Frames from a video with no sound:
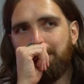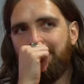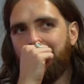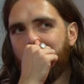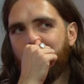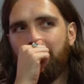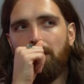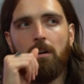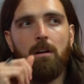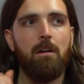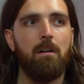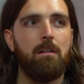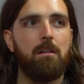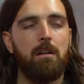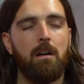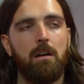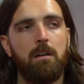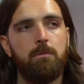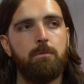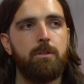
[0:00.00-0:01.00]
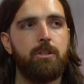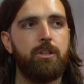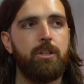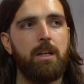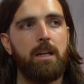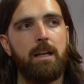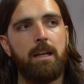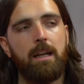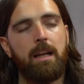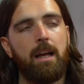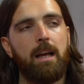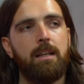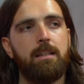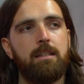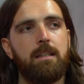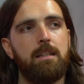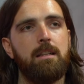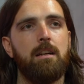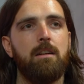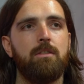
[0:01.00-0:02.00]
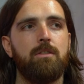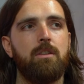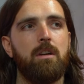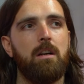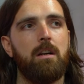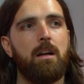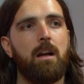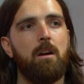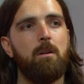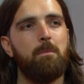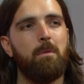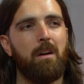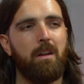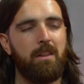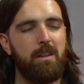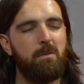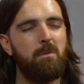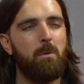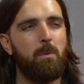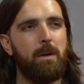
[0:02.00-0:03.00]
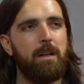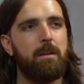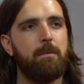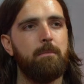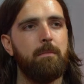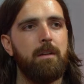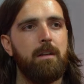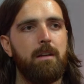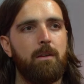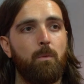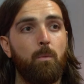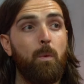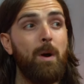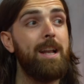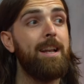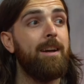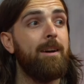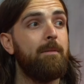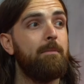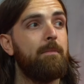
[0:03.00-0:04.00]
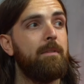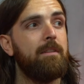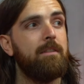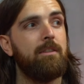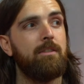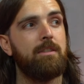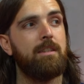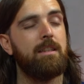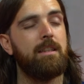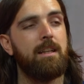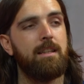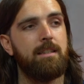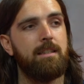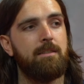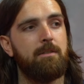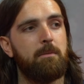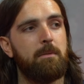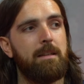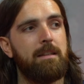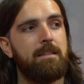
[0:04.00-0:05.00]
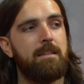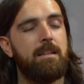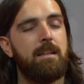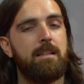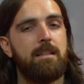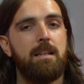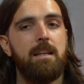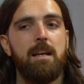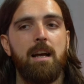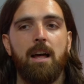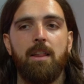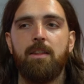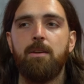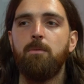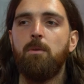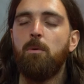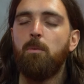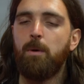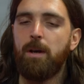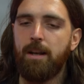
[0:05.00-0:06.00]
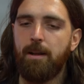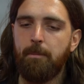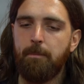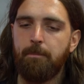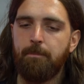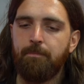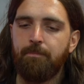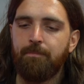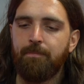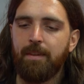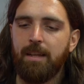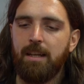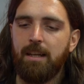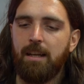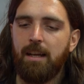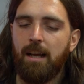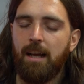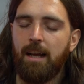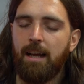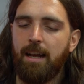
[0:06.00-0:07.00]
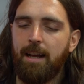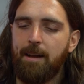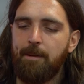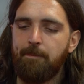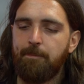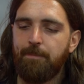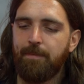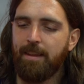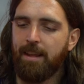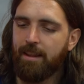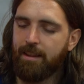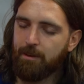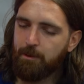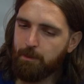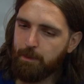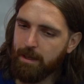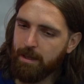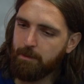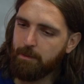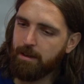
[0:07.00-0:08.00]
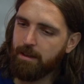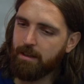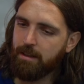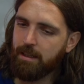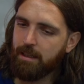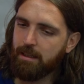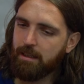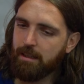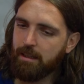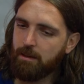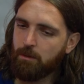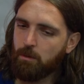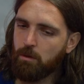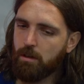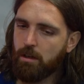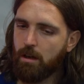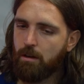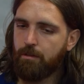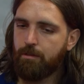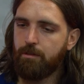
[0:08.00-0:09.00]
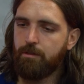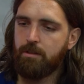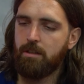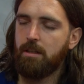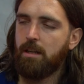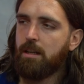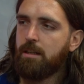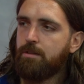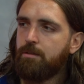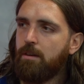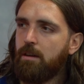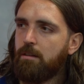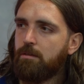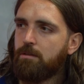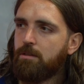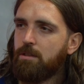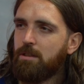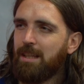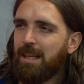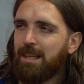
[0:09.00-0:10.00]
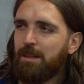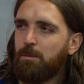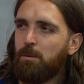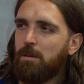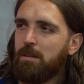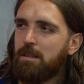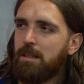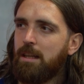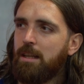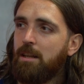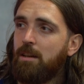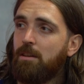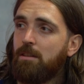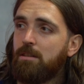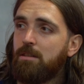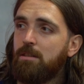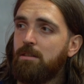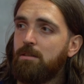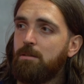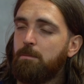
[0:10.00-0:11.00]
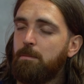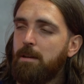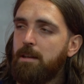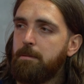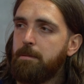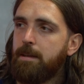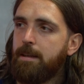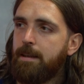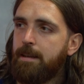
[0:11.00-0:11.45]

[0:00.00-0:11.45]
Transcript: be one of them, oh God, we're shit again, 10 hours got to go, but I think we'll win them. Win them! Not said that since about 6. I think we'll win them. I think we'll beat them, and I think that we'll go through to the next round, because that's what 10 Hag does, baby.